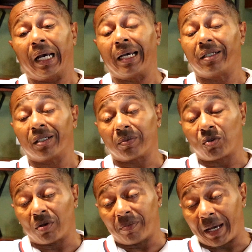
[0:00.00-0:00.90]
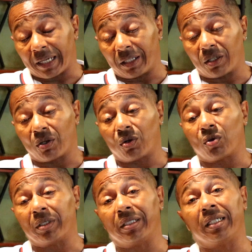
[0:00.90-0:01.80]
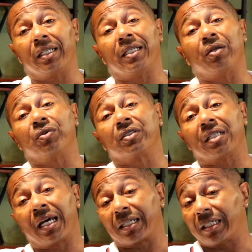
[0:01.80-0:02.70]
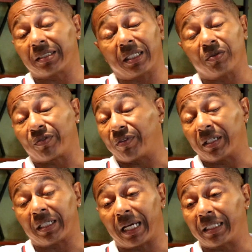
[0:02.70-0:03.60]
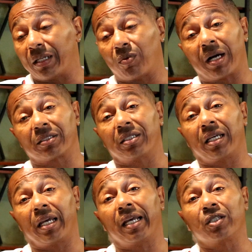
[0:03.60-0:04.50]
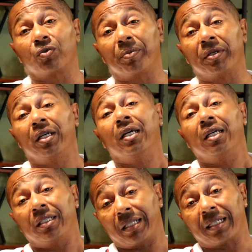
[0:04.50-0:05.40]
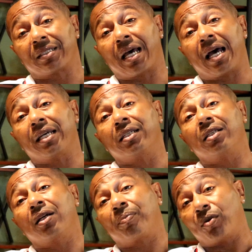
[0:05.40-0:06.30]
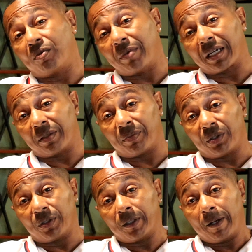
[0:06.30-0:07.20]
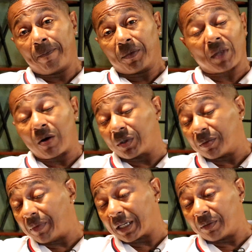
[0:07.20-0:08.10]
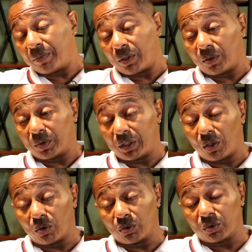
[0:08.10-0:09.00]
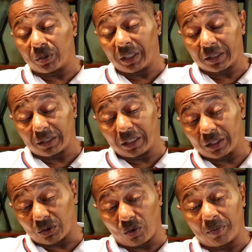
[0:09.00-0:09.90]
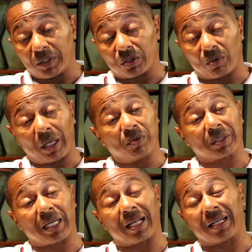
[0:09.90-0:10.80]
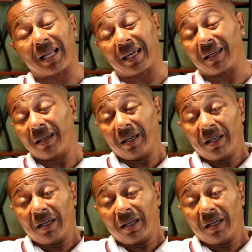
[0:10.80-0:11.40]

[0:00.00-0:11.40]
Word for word: I ended up going back in the hole, and then they was, I guess, they was feeling like they washing their hands with me, and that's how I ended up on Mecklenburg. I went to Mecklenburg with those incidents on me, so they was kind of like